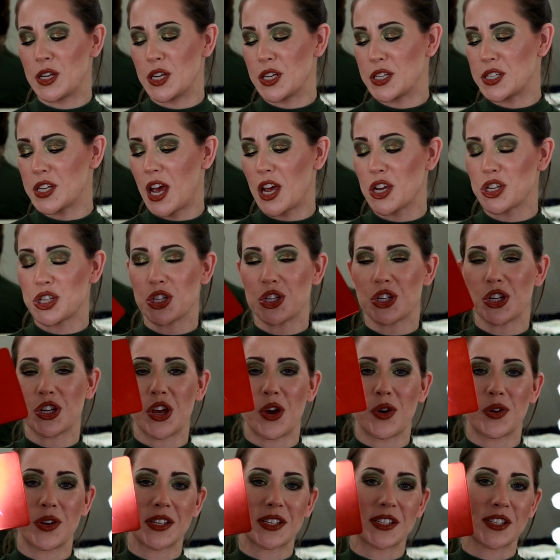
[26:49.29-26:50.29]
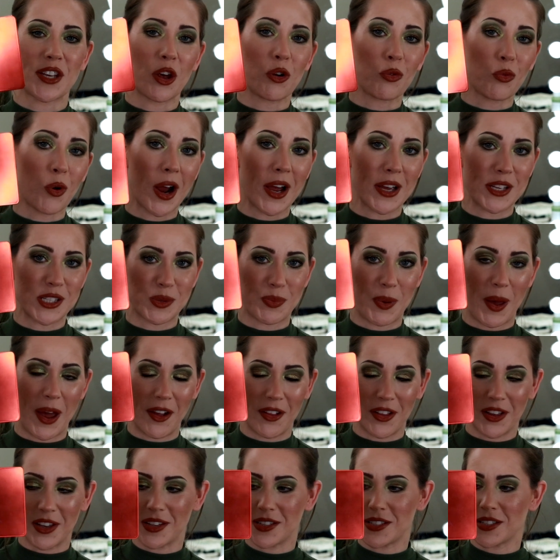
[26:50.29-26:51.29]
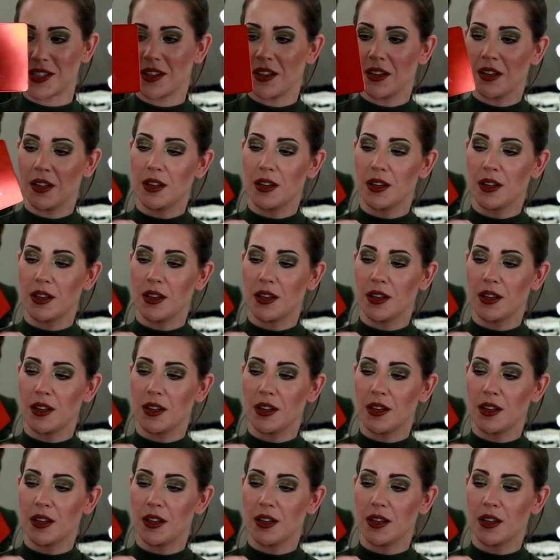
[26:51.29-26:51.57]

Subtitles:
Natasha Denona Sunrise Palette.